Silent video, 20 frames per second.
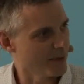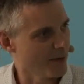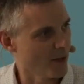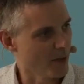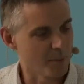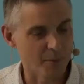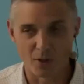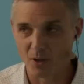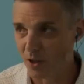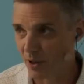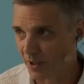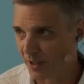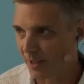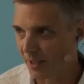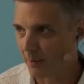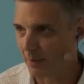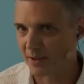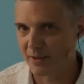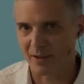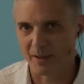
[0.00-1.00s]
I hope you learned a
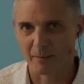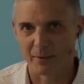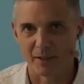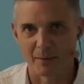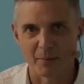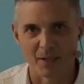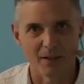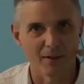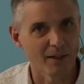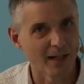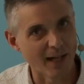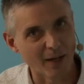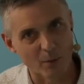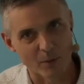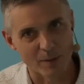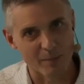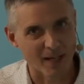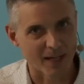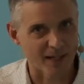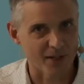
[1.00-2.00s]
little bit something about how
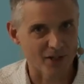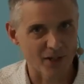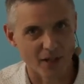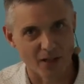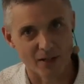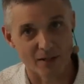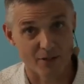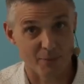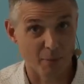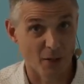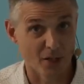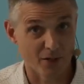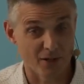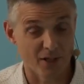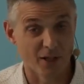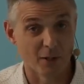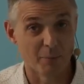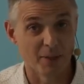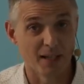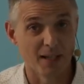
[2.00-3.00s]
we manage Sparse
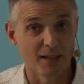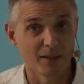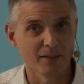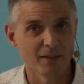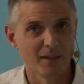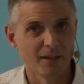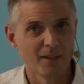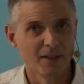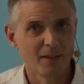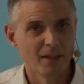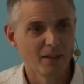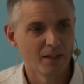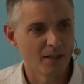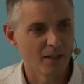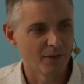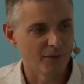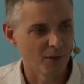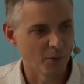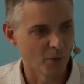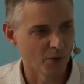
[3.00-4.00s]
LBL.
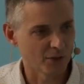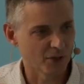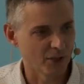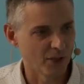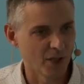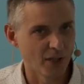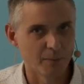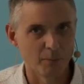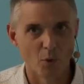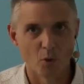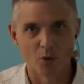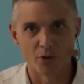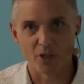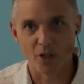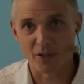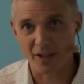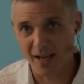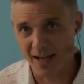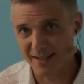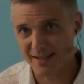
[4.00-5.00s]
If you want to learn more,
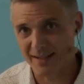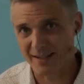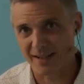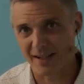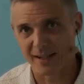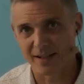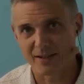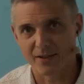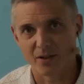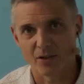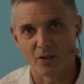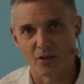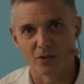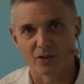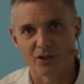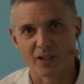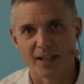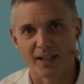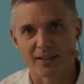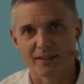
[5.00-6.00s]
don't hesitate to
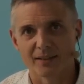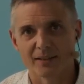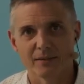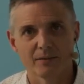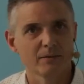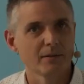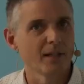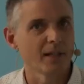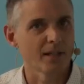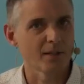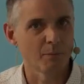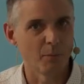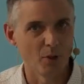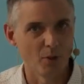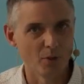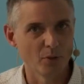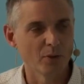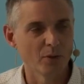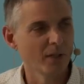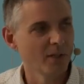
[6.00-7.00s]
contact
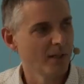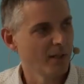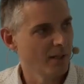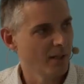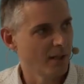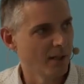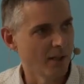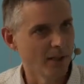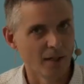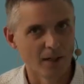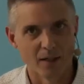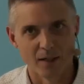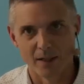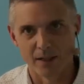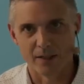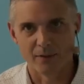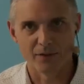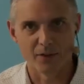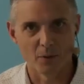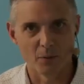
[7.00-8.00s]
XBlue.
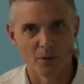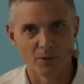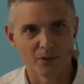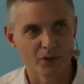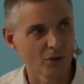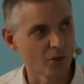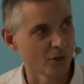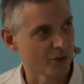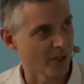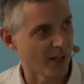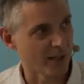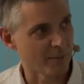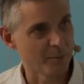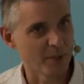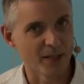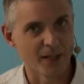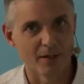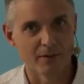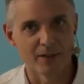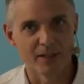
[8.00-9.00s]
And if you want to contact
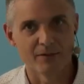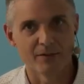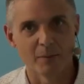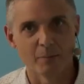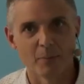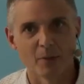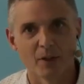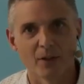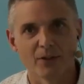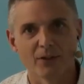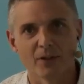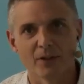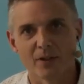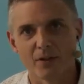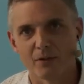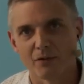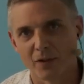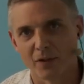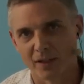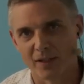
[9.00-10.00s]
Pierre-Yves in person,
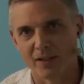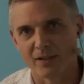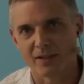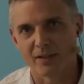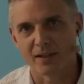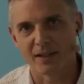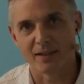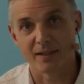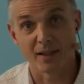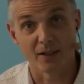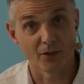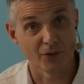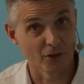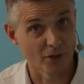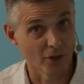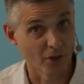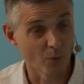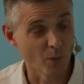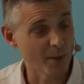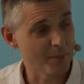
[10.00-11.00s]
you'll find his details
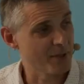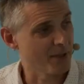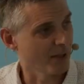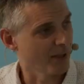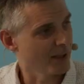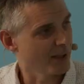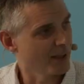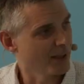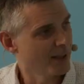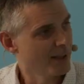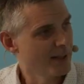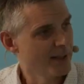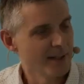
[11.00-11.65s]
on our website.